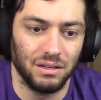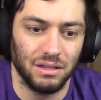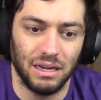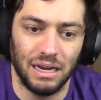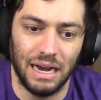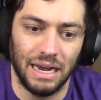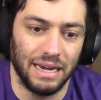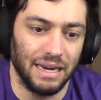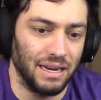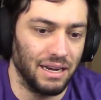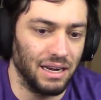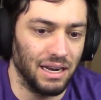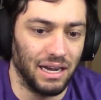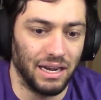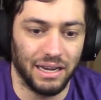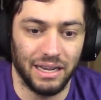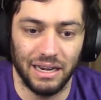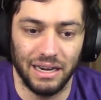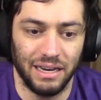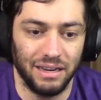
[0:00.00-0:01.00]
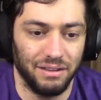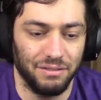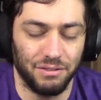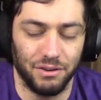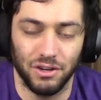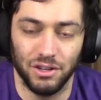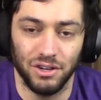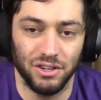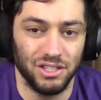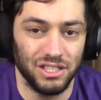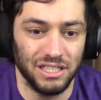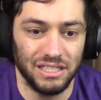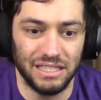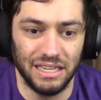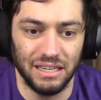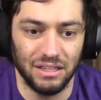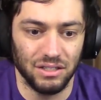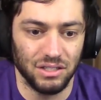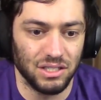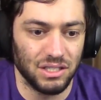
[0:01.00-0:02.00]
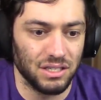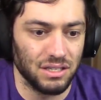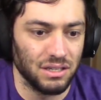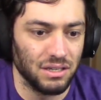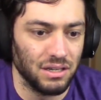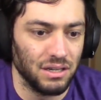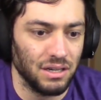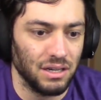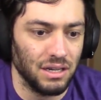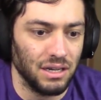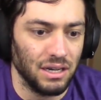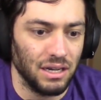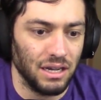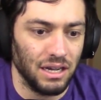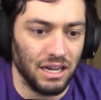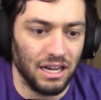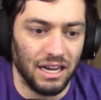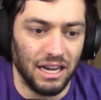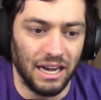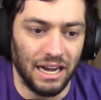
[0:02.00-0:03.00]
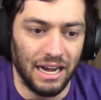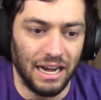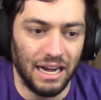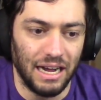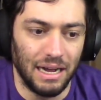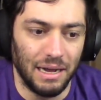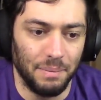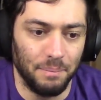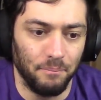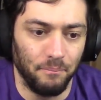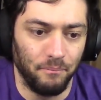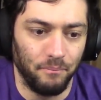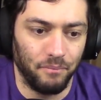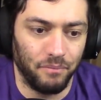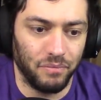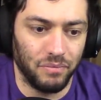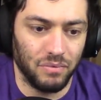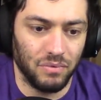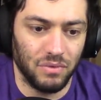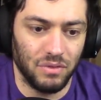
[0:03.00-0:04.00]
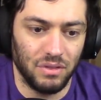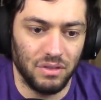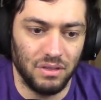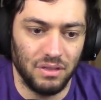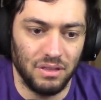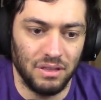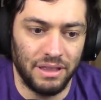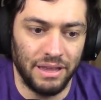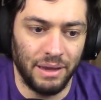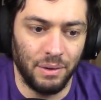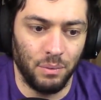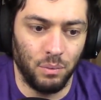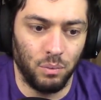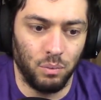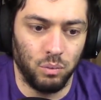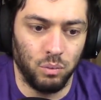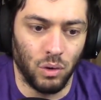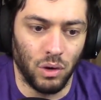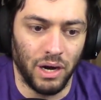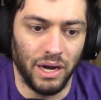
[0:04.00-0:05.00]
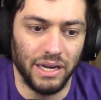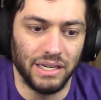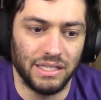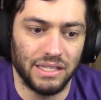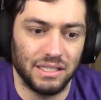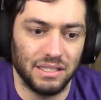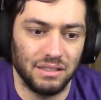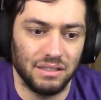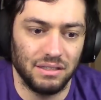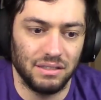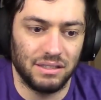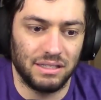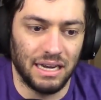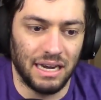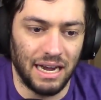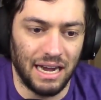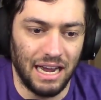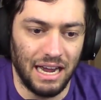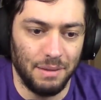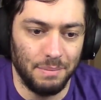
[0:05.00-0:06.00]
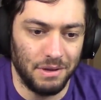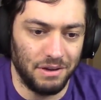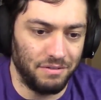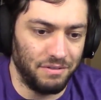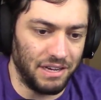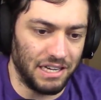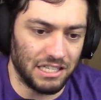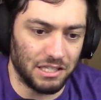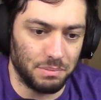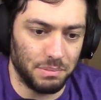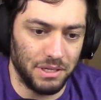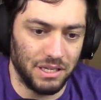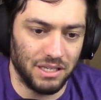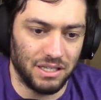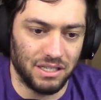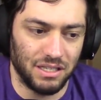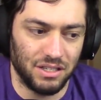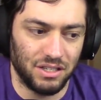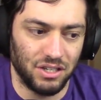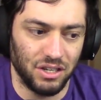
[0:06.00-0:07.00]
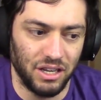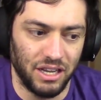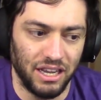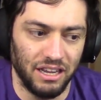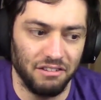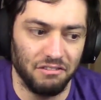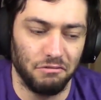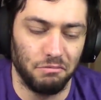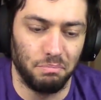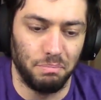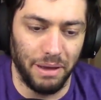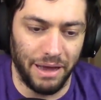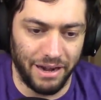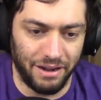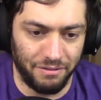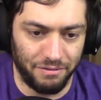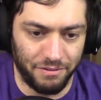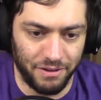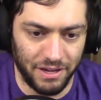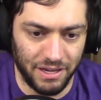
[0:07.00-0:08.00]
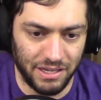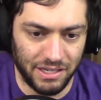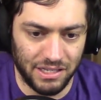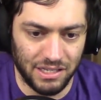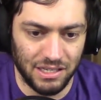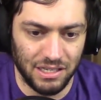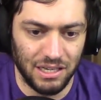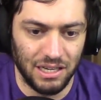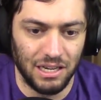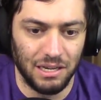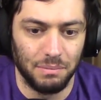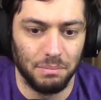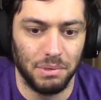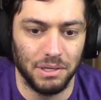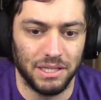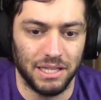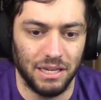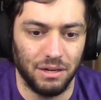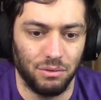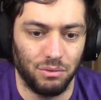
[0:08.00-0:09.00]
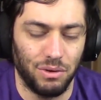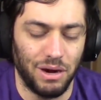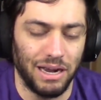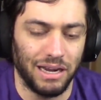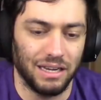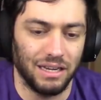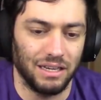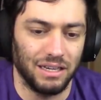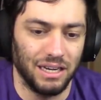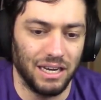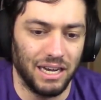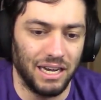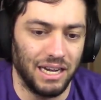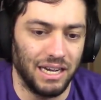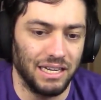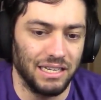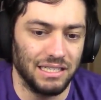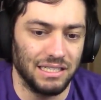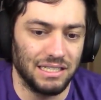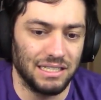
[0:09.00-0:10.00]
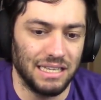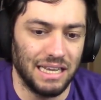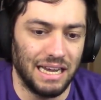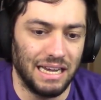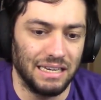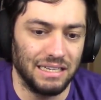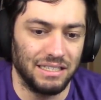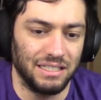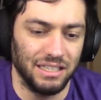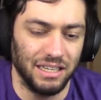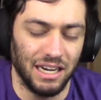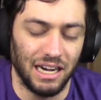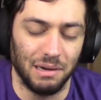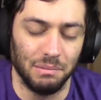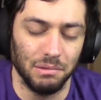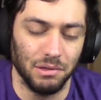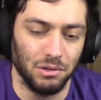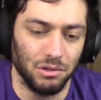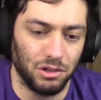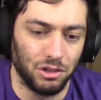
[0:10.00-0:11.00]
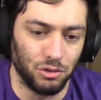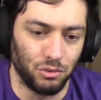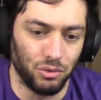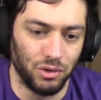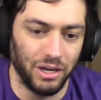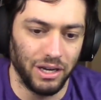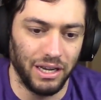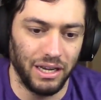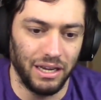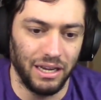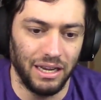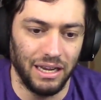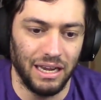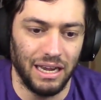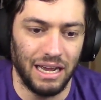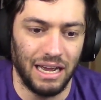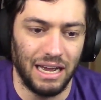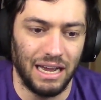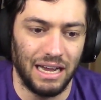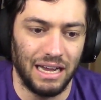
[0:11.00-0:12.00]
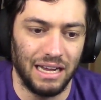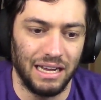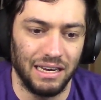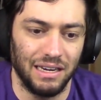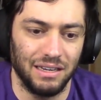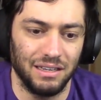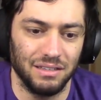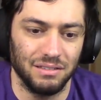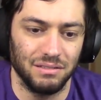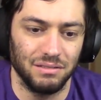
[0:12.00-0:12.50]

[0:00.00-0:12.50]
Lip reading: I did not get any further details. They want time investment to give benefit, but they recognize that Diablo 3 had